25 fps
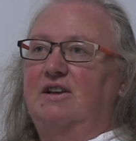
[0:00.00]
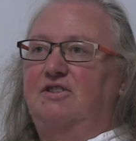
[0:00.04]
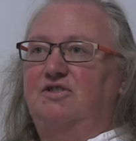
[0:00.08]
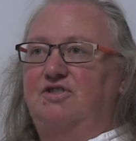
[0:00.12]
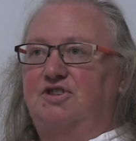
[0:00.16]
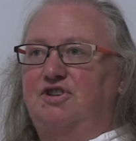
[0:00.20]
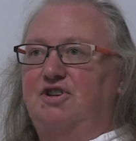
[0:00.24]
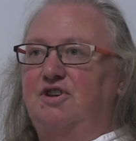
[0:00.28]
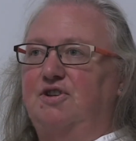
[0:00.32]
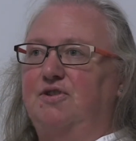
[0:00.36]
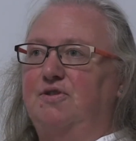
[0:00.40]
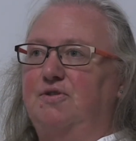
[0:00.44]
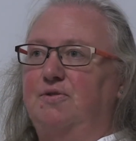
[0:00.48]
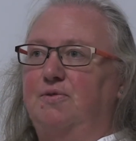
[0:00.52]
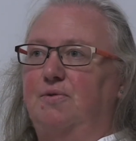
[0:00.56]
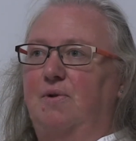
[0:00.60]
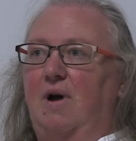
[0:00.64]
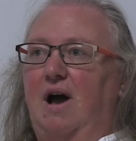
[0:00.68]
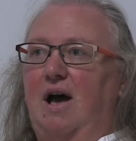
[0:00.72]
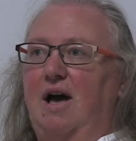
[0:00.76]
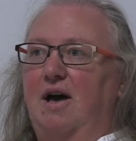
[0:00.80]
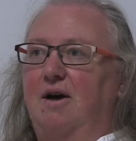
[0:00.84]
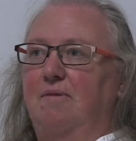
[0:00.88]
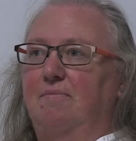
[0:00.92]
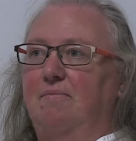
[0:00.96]
to
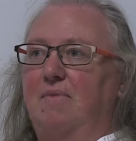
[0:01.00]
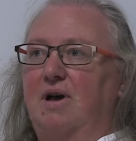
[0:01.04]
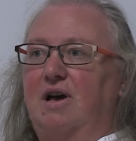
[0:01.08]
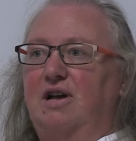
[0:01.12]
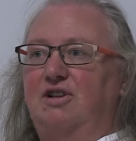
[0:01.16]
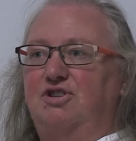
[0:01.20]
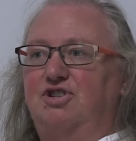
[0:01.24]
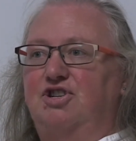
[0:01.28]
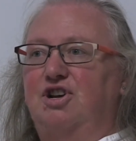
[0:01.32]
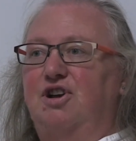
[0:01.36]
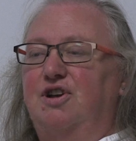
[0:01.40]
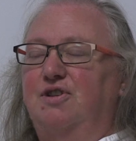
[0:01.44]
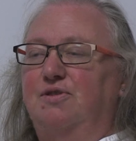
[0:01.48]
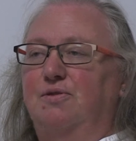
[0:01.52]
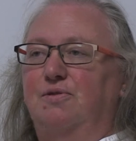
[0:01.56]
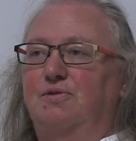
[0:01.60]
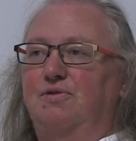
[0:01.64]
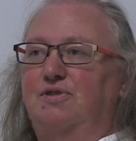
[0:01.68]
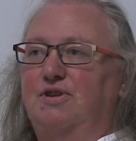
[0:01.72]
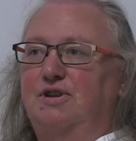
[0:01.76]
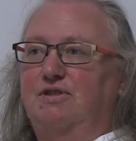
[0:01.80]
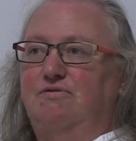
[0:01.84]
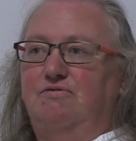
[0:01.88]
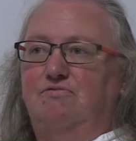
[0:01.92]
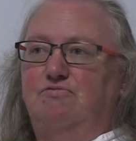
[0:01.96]
a journal
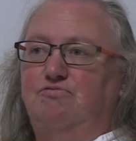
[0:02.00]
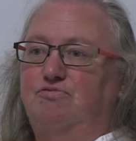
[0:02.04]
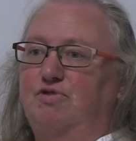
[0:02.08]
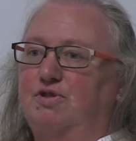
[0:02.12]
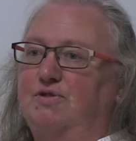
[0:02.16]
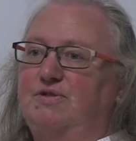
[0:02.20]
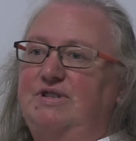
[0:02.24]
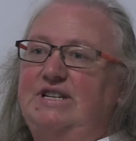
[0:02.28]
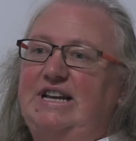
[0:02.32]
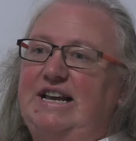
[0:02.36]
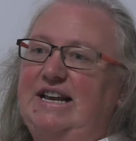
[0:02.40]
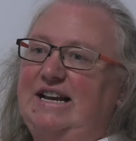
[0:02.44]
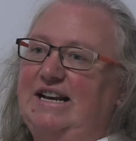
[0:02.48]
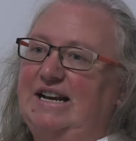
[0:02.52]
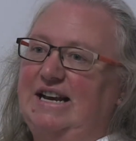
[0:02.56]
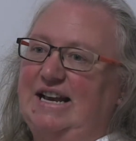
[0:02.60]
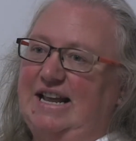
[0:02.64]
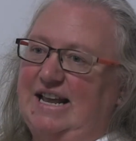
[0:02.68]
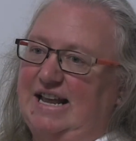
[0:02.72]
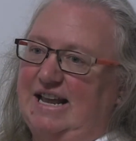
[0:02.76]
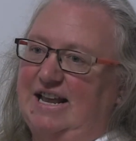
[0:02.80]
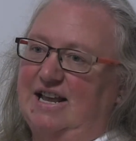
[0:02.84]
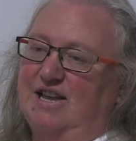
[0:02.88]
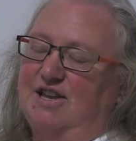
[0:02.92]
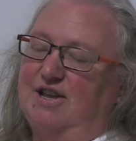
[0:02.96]
that
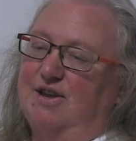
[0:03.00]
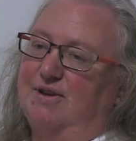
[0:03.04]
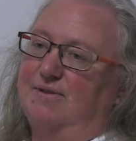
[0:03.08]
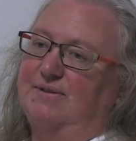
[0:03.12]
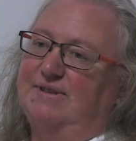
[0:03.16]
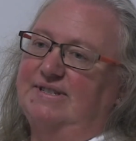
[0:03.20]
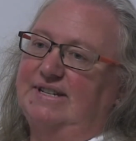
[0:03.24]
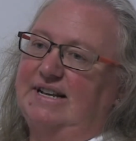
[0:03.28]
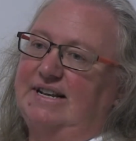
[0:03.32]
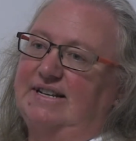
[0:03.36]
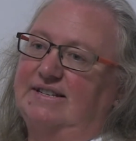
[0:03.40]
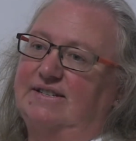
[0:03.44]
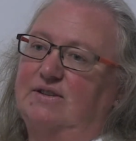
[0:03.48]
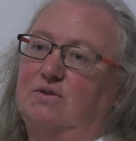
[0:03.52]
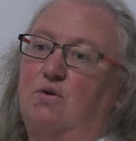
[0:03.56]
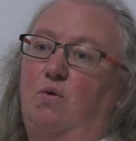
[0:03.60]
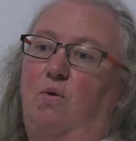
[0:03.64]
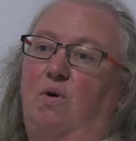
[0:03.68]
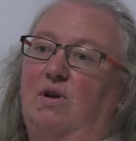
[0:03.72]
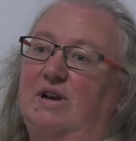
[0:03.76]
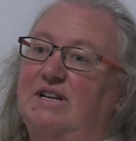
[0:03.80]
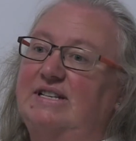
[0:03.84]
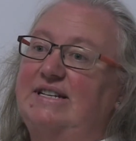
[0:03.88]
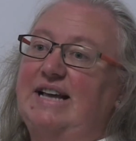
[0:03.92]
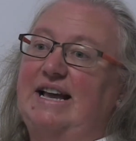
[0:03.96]
routinely uses
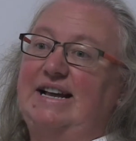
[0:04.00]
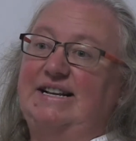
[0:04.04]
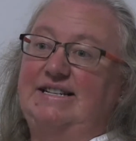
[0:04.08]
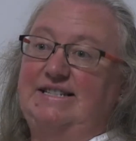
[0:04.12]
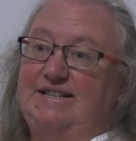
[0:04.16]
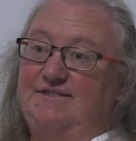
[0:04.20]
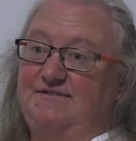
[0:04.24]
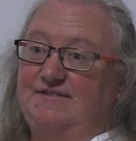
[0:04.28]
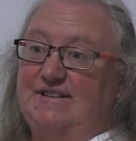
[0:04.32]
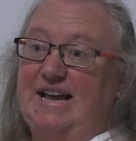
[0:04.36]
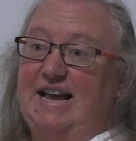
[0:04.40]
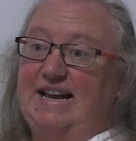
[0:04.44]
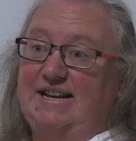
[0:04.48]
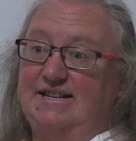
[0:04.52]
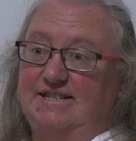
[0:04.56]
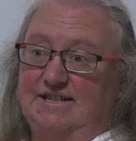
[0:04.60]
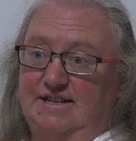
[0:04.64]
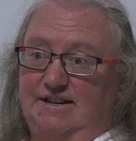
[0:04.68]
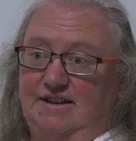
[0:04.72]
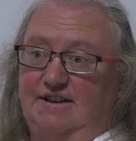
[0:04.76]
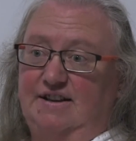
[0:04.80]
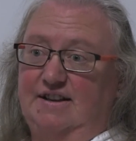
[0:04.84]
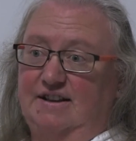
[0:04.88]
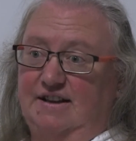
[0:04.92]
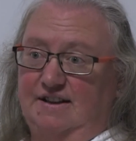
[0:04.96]
qualitative
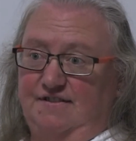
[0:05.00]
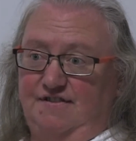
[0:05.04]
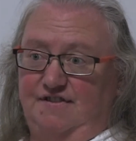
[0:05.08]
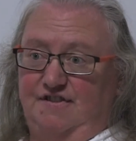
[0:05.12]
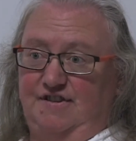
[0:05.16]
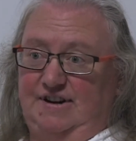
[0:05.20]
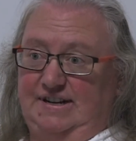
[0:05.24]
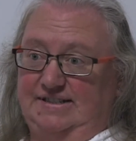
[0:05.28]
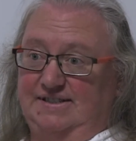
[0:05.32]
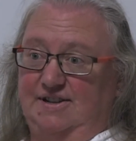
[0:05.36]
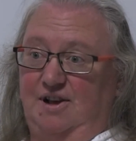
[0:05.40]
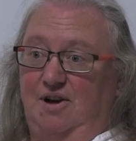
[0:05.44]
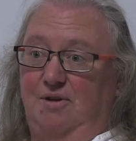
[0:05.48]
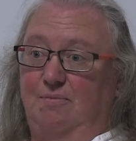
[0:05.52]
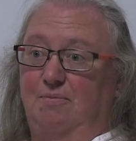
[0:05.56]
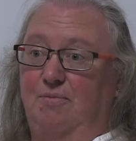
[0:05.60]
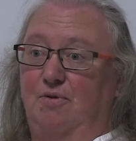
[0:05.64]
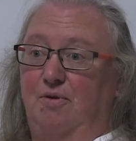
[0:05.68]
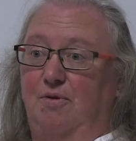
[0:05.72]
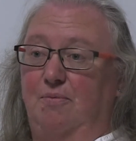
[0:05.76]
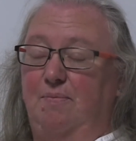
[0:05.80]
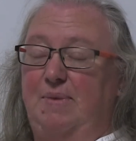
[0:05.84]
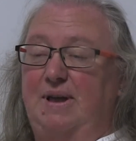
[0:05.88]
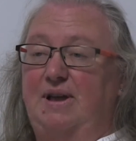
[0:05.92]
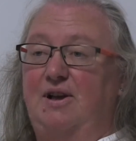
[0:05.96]
data, for
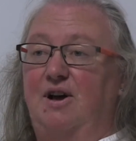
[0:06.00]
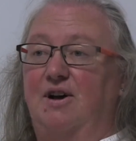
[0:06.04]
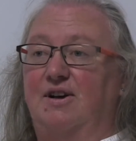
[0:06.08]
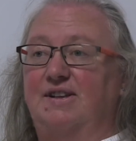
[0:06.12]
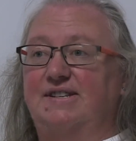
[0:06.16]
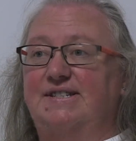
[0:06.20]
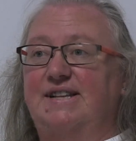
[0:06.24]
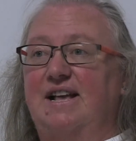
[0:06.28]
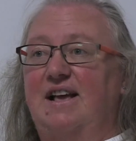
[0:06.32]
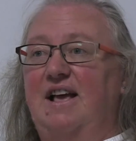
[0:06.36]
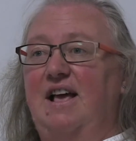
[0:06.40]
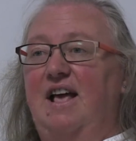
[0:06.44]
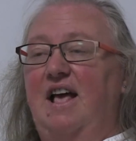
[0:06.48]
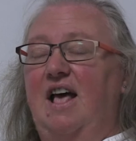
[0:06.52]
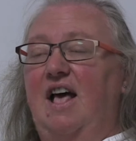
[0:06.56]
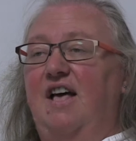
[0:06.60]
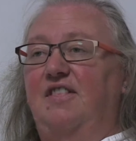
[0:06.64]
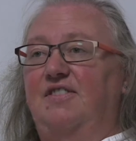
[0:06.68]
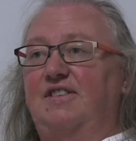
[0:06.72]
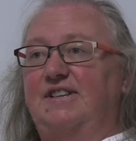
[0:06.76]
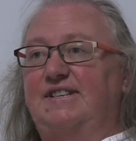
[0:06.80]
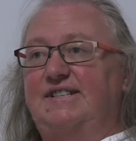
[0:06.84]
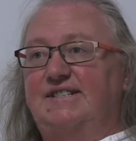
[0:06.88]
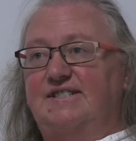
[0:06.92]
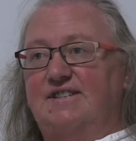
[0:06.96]
example, because
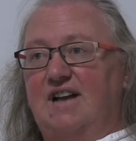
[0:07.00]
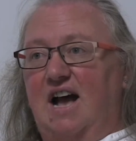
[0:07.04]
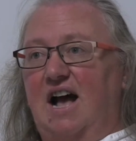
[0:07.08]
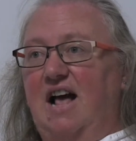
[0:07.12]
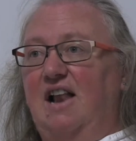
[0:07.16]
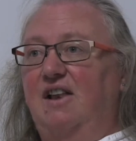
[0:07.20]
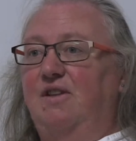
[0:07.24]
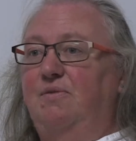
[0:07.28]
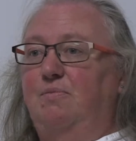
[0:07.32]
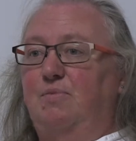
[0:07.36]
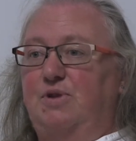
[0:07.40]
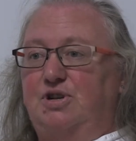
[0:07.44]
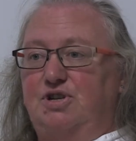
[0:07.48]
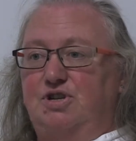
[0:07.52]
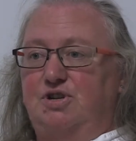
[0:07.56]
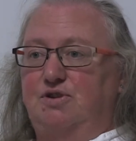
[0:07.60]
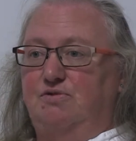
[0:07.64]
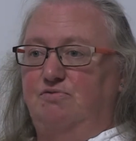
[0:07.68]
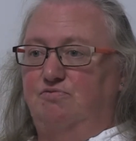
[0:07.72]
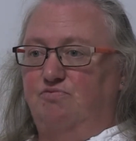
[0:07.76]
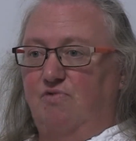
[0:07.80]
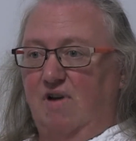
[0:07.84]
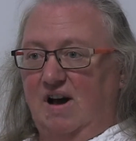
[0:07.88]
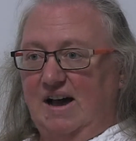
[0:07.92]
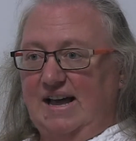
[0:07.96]
the style in which
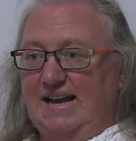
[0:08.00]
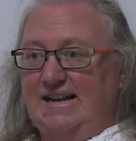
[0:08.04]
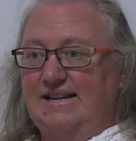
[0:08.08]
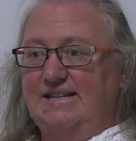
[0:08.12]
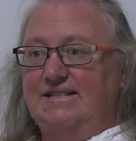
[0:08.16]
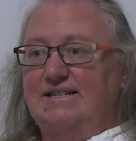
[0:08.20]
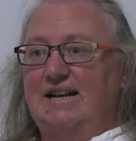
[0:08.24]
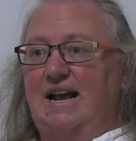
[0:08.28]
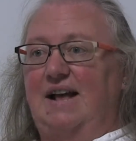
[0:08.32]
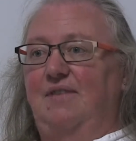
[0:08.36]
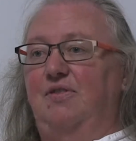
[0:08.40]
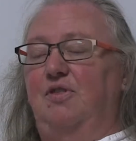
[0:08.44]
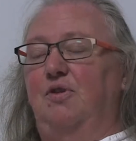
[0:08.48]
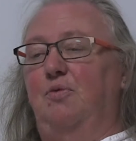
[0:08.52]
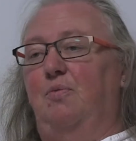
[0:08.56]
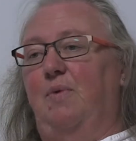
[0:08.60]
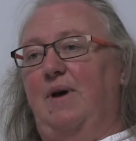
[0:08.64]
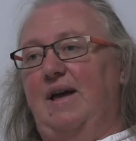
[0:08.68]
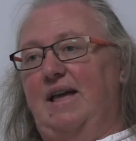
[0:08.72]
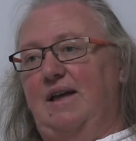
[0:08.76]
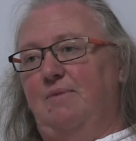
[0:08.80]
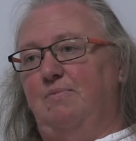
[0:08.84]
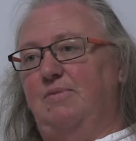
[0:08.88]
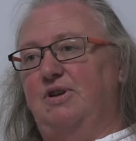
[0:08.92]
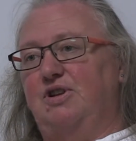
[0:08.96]
you write and the
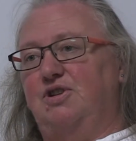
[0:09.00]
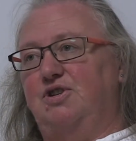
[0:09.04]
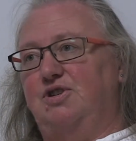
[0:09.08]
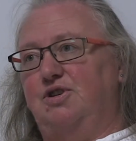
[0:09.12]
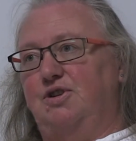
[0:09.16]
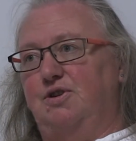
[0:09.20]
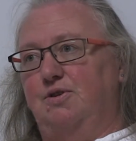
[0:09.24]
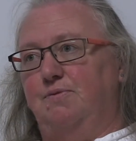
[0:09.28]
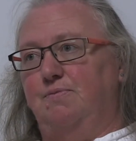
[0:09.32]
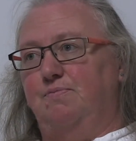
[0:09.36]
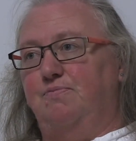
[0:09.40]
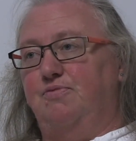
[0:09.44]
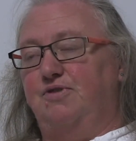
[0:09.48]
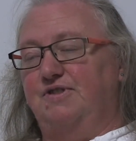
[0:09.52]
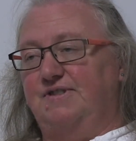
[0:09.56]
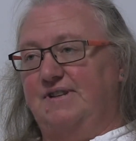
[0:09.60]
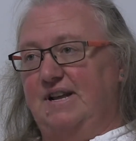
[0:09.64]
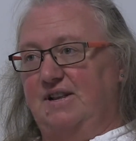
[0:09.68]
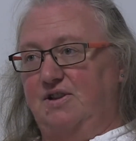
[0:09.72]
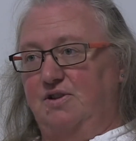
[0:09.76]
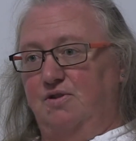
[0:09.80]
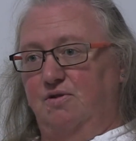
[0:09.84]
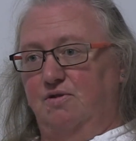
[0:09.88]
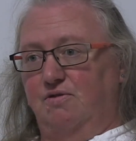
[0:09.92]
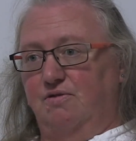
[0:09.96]
way in which you
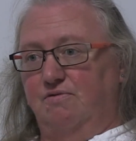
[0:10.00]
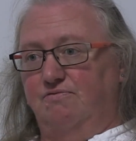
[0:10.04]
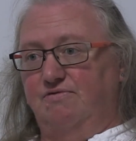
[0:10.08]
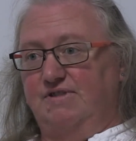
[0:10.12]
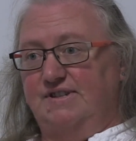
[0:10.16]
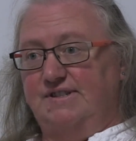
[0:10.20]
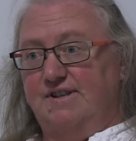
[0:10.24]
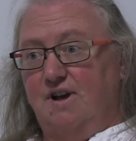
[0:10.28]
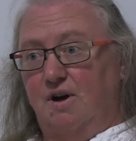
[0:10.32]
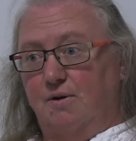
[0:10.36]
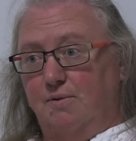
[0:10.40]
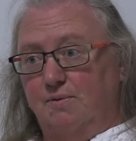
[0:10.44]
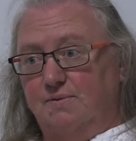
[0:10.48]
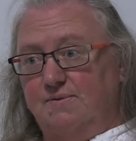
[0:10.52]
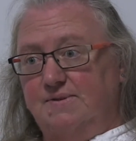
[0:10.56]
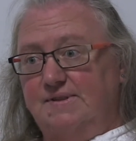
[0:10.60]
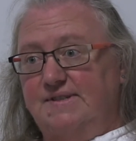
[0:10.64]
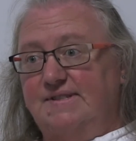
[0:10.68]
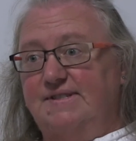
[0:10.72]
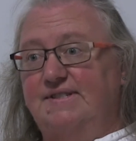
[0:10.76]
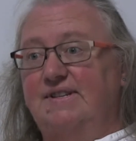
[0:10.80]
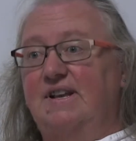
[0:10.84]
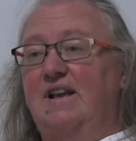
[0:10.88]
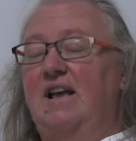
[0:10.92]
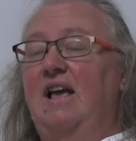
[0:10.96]
present your
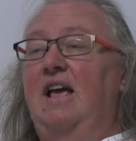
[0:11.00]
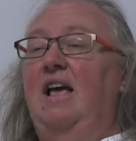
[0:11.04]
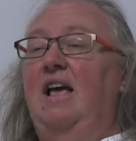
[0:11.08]
results